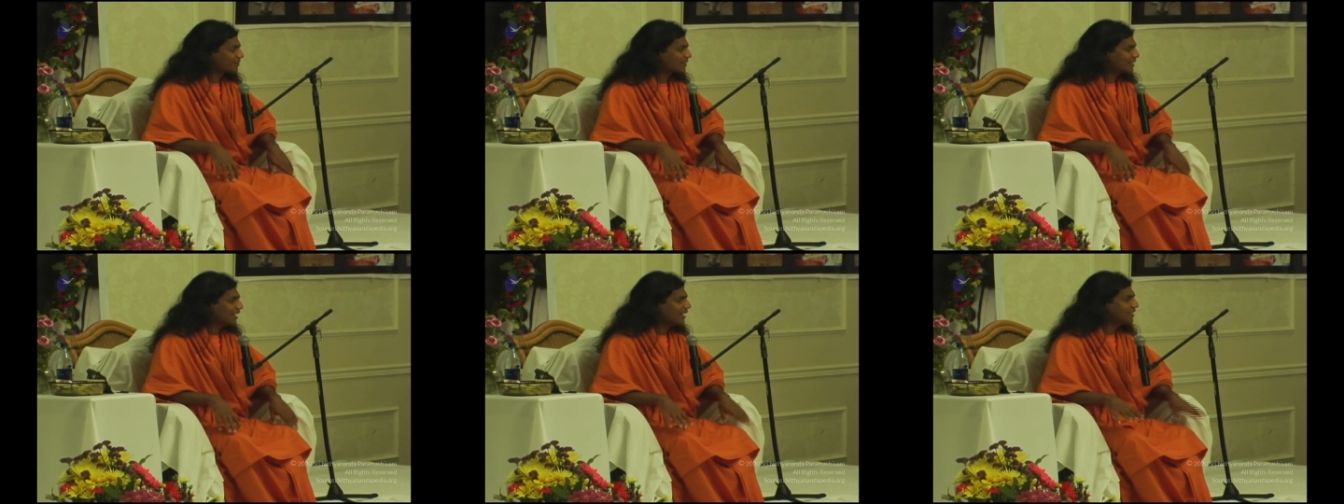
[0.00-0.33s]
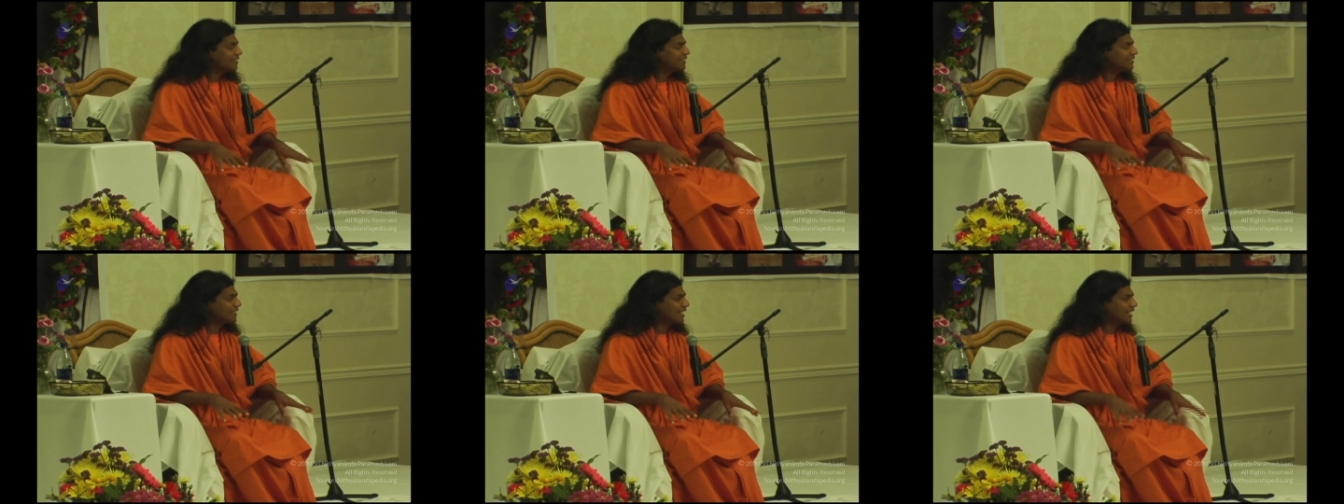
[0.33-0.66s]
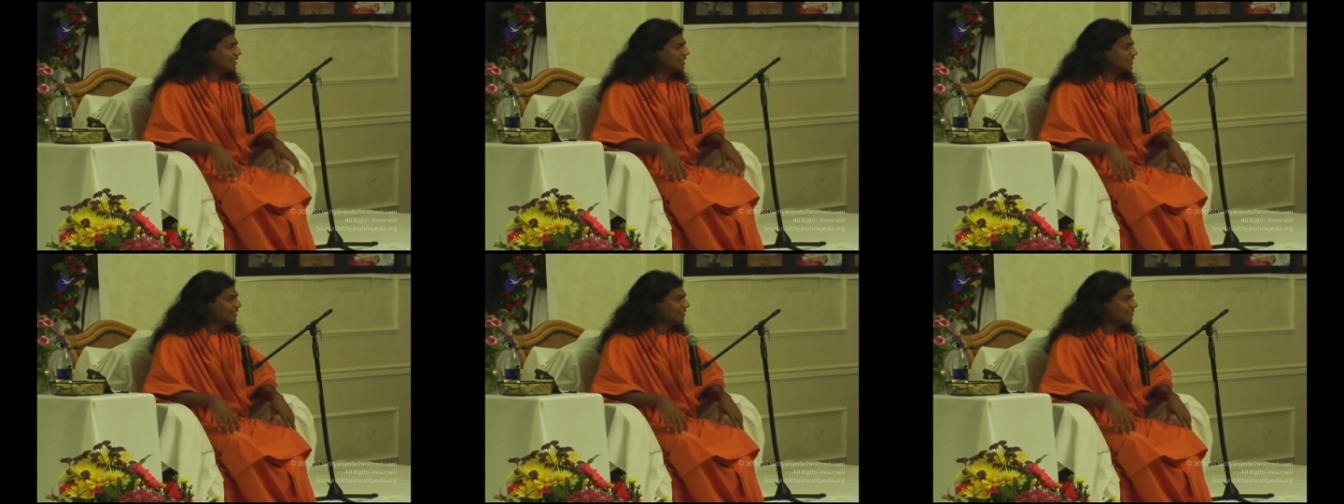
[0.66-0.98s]

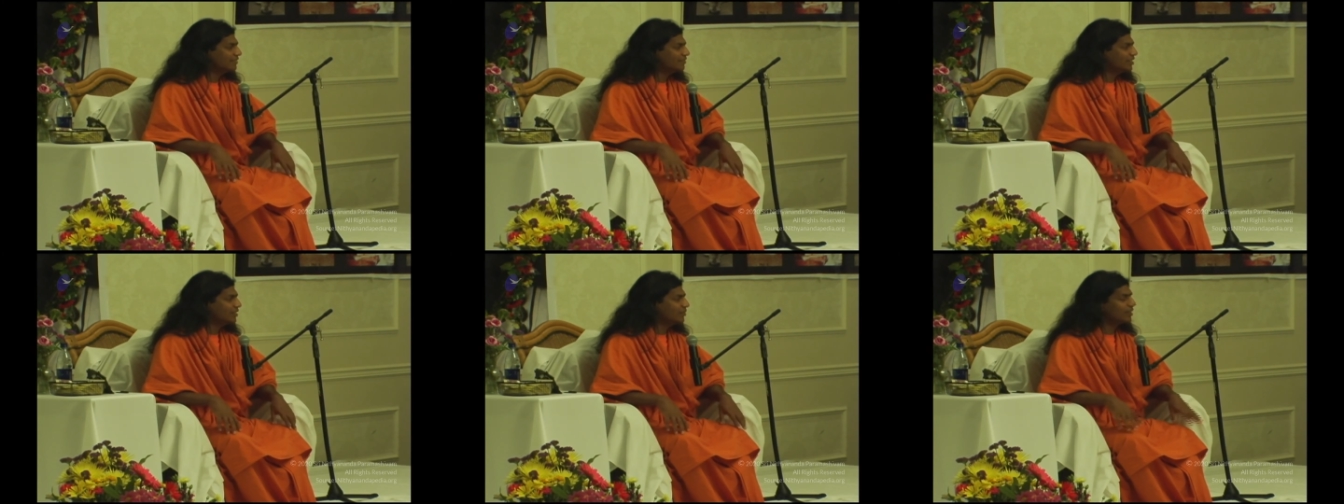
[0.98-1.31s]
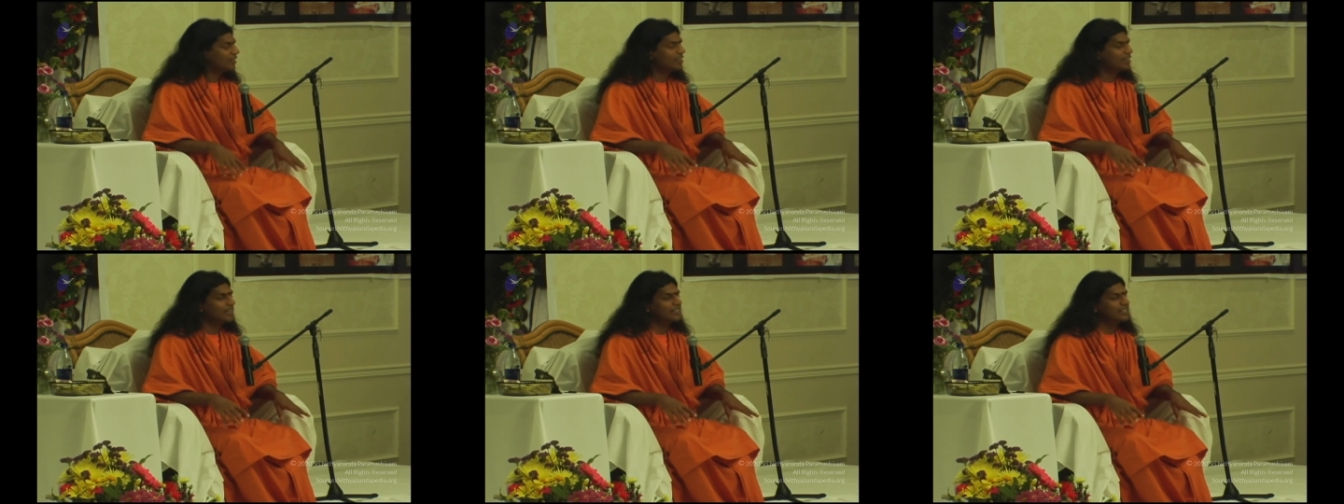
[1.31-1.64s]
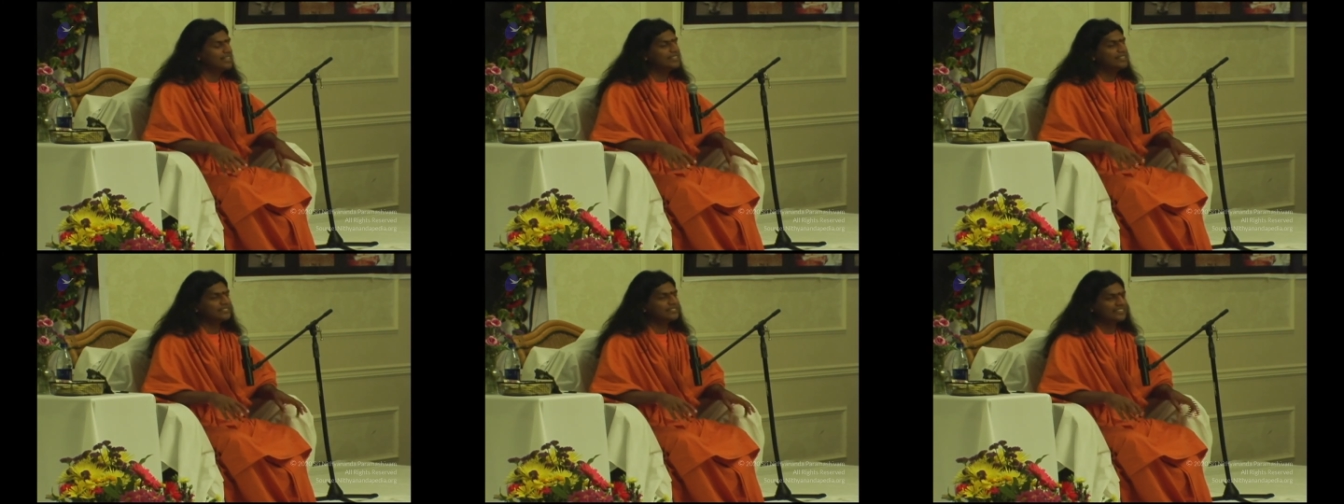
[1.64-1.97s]
Understand, when you are at the
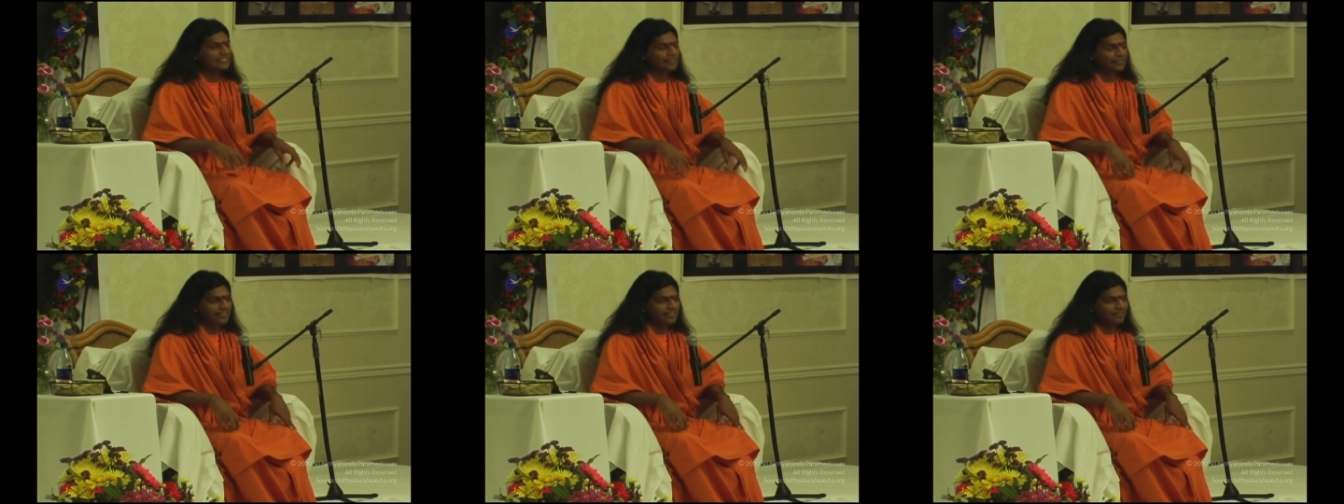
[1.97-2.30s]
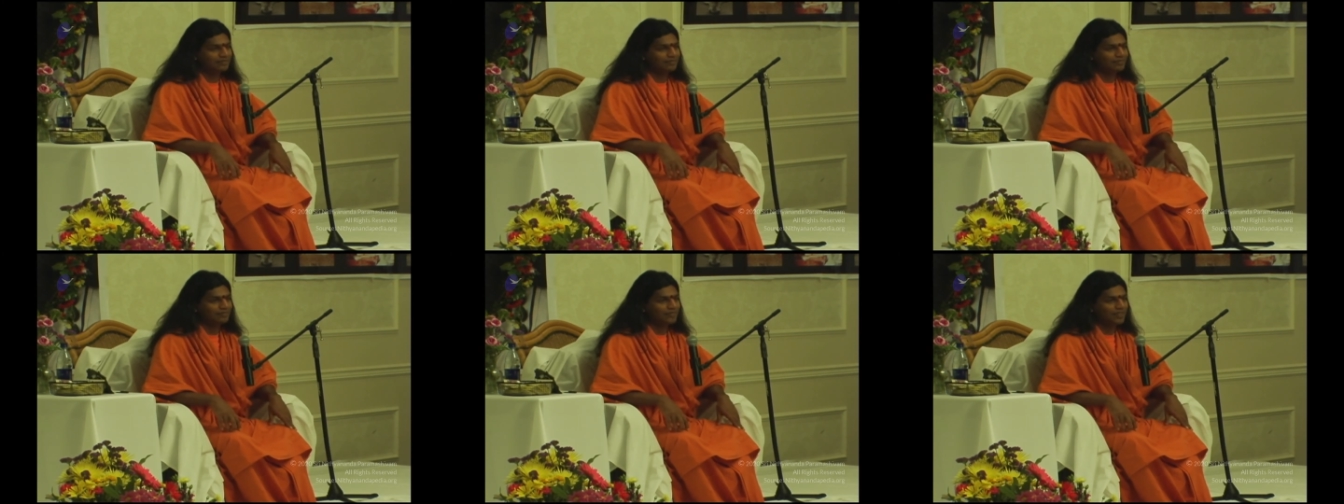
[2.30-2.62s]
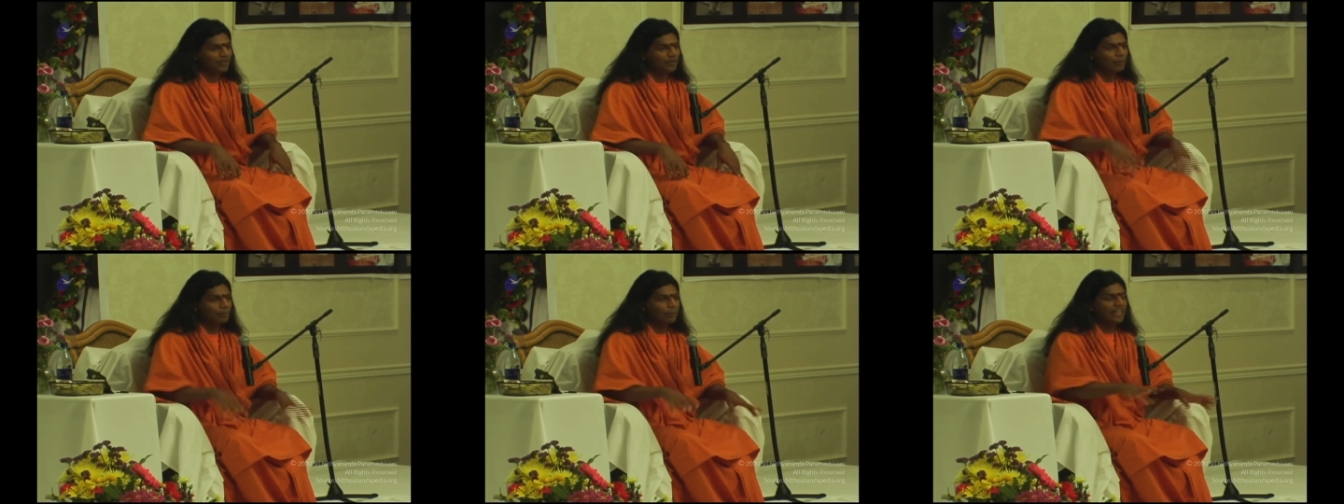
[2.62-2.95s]
age of 7,
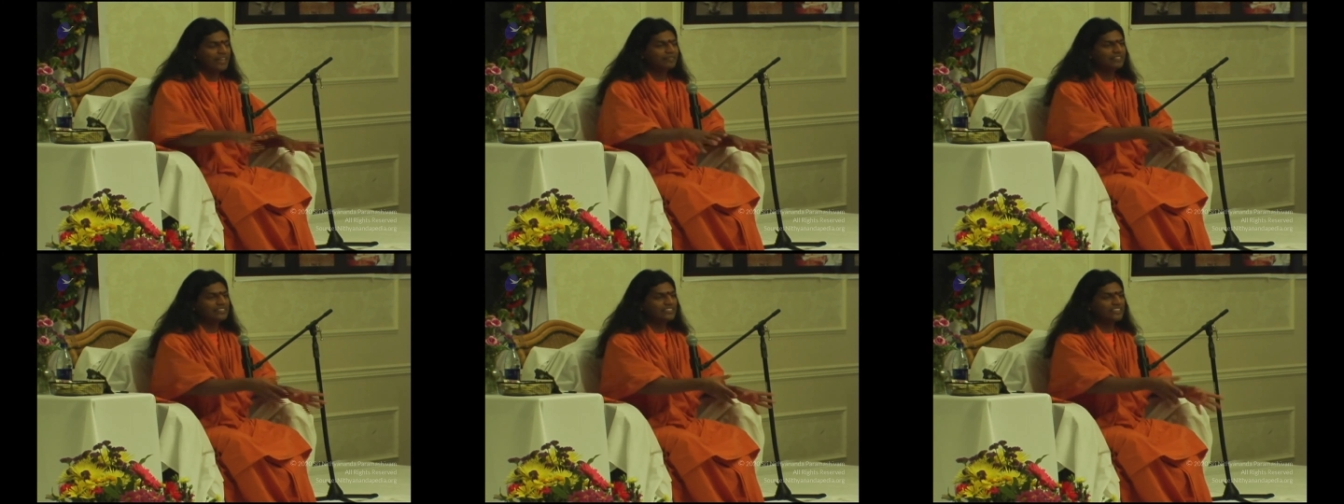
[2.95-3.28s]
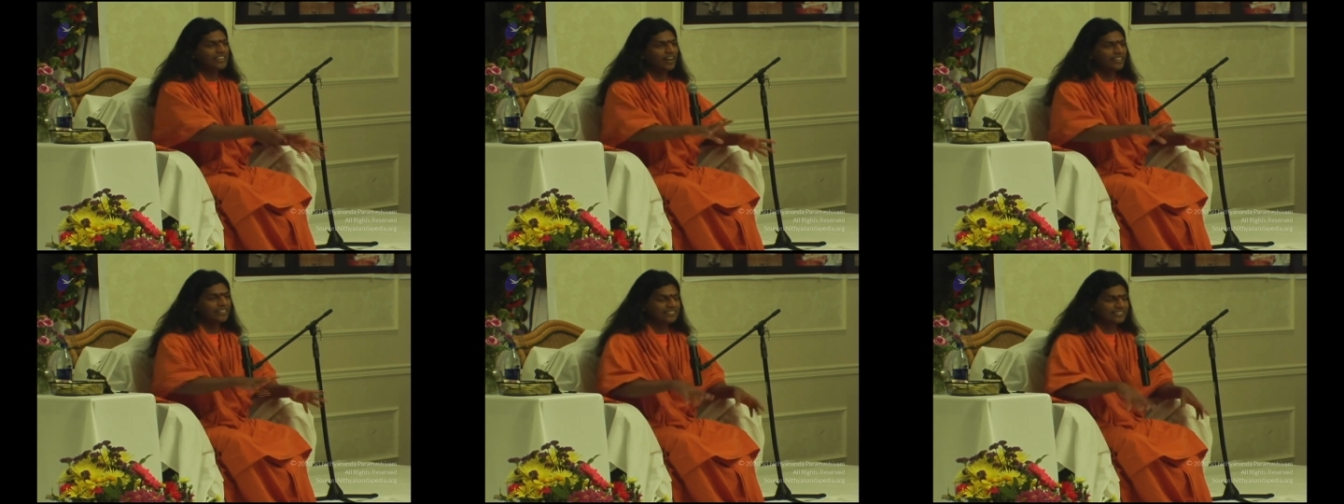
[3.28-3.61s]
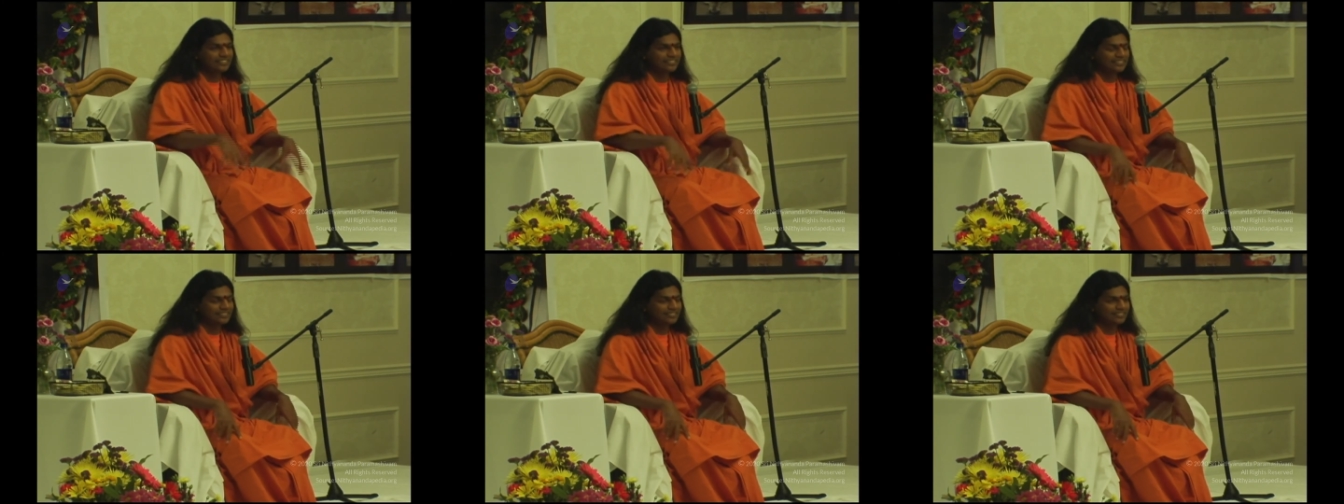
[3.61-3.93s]
you are playing with toys.